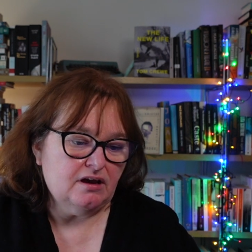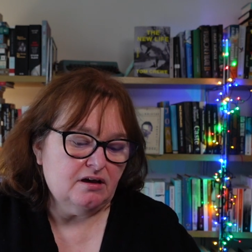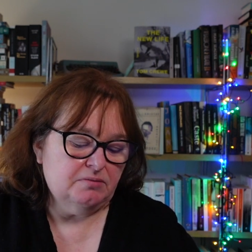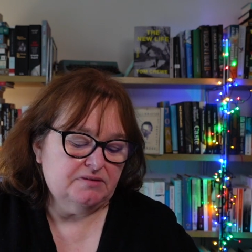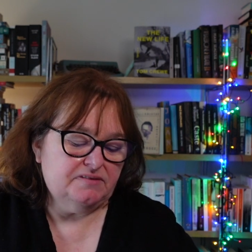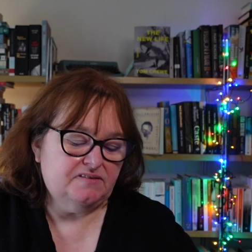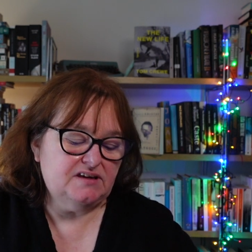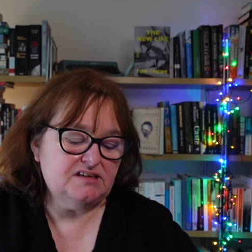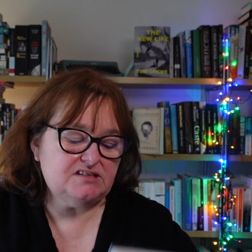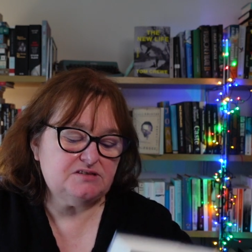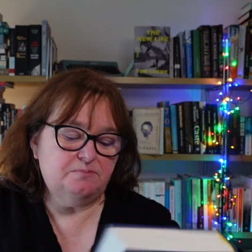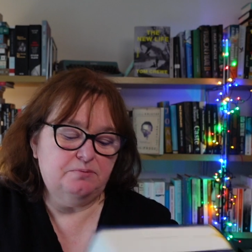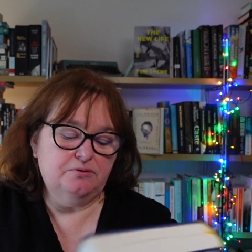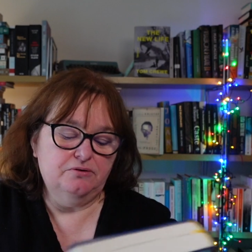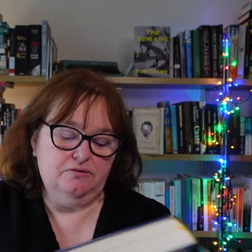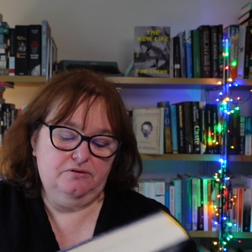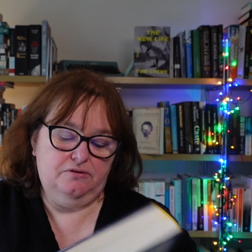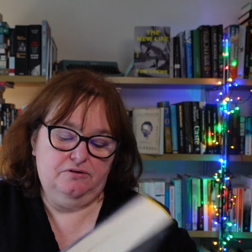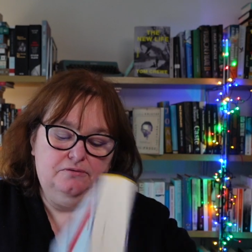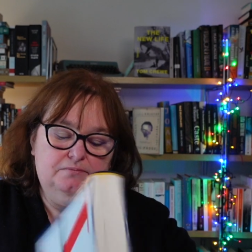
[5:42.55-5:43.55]
but this
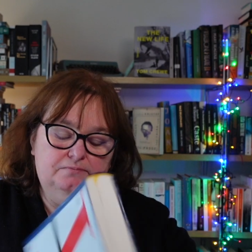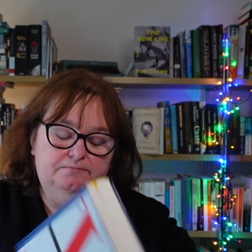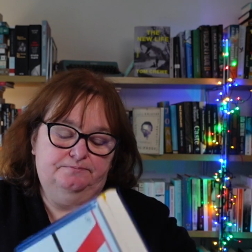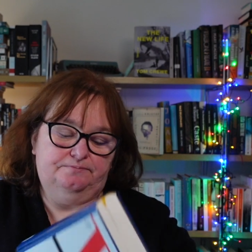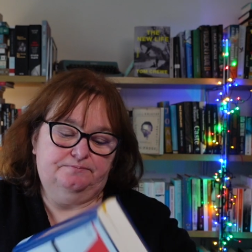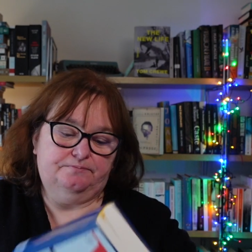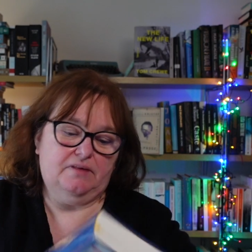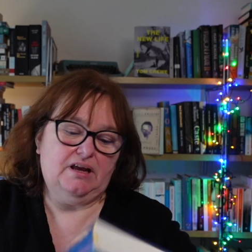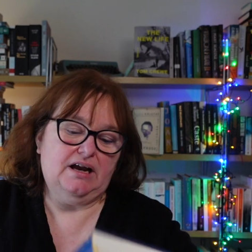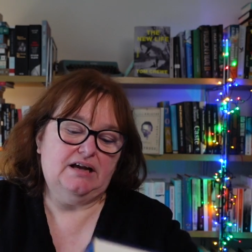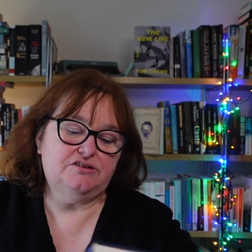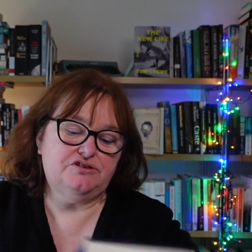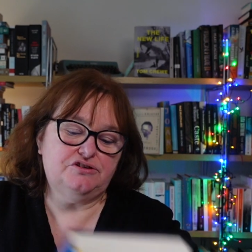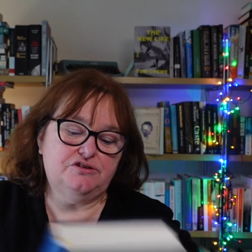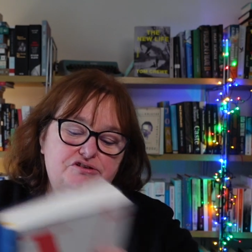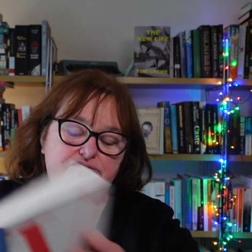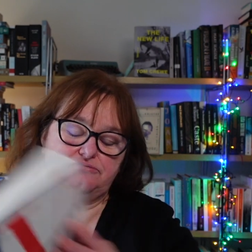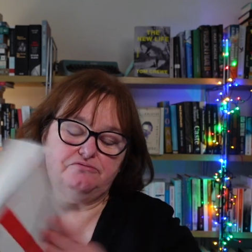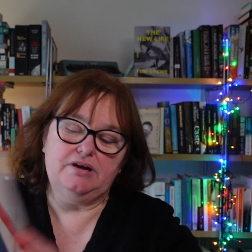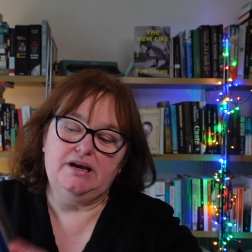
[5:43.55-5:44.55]
book I
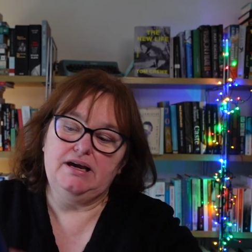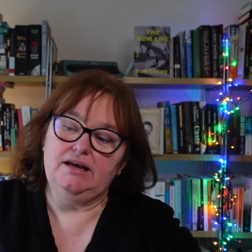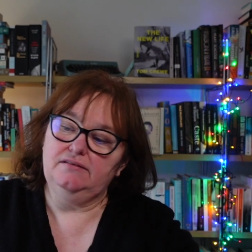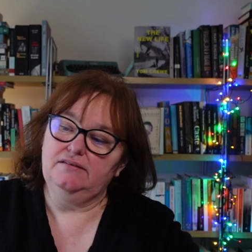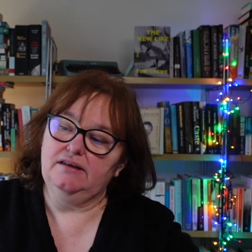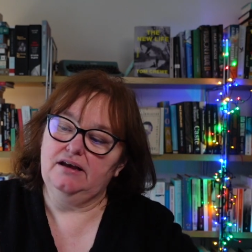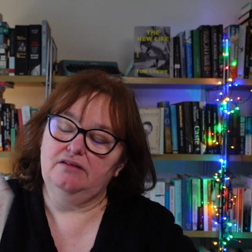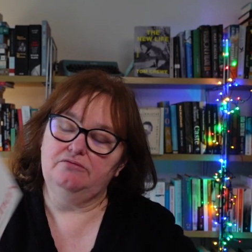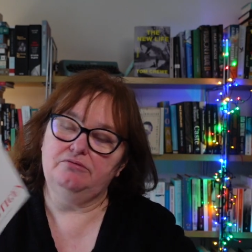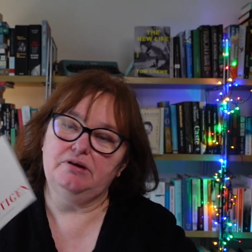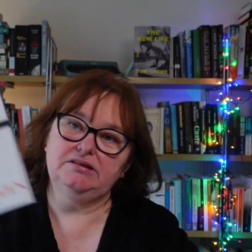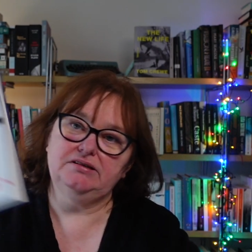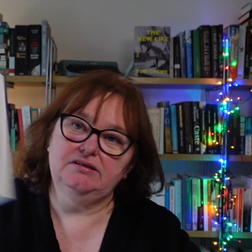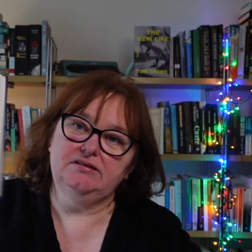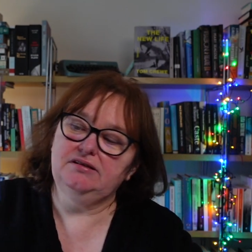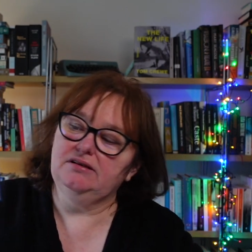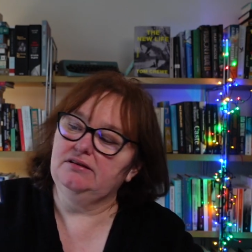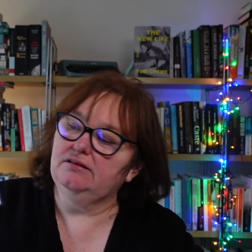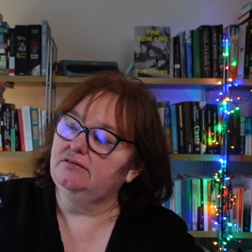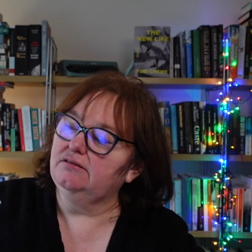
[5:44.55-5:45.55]
read
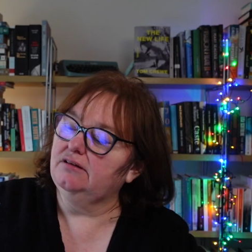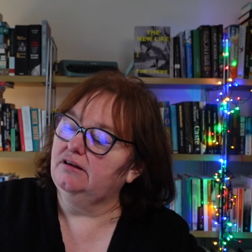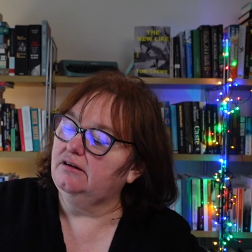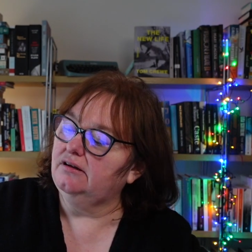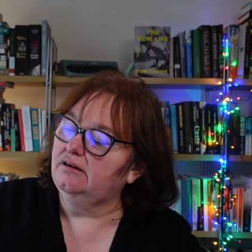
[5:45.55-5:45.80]
it in